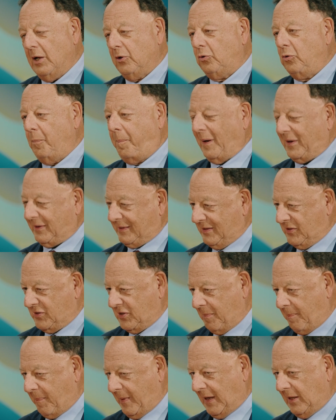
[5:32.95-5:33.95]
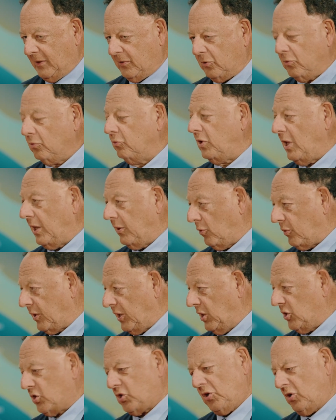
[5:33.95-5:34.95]
to participate to the
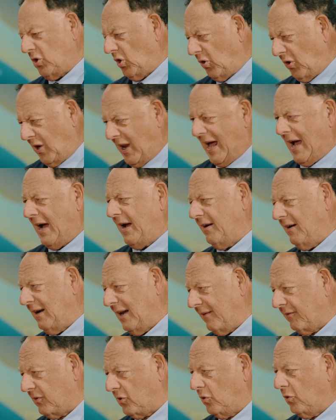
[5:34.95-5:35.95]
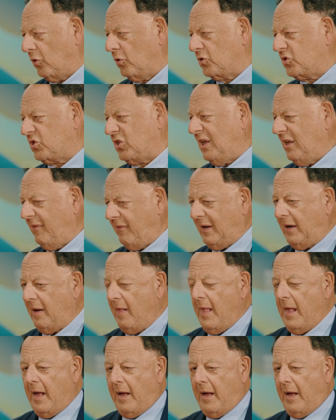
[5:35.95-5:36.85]
education online, live course, even